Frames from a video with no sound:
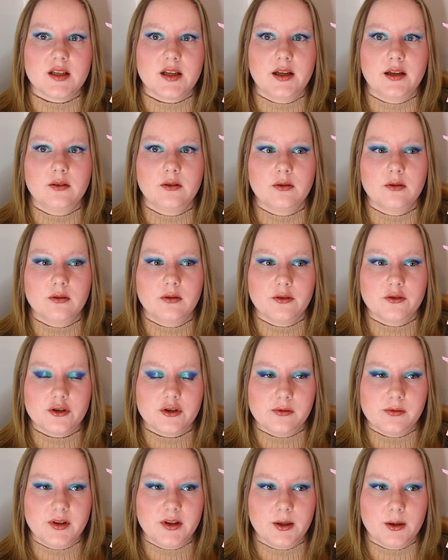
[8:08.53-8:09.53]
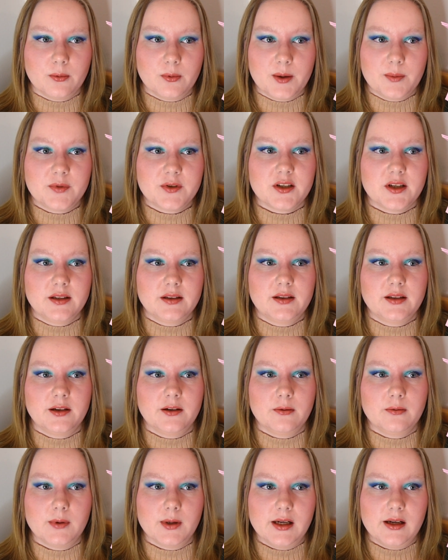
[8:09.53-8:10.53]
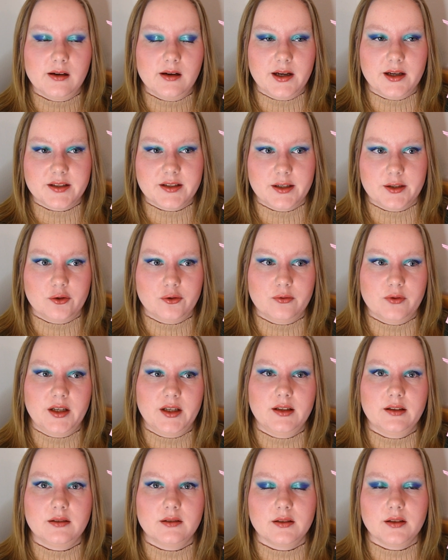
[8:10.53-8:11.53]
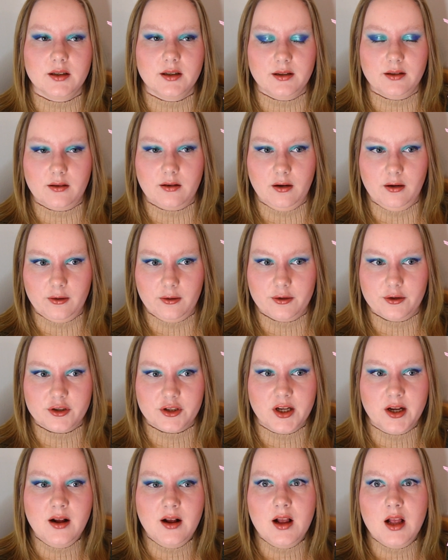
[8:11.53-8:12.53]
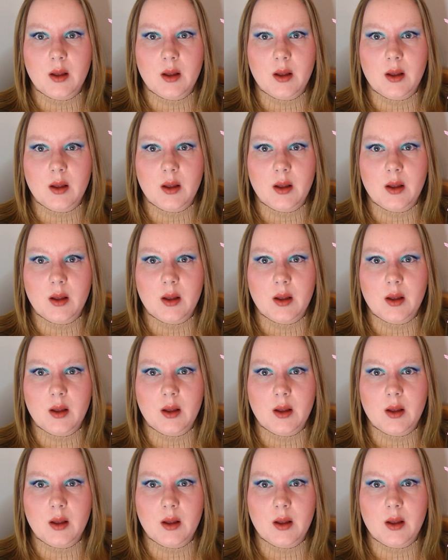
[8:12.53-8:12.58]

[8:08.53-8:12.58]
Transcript: and also in their website they're really like saturated colors.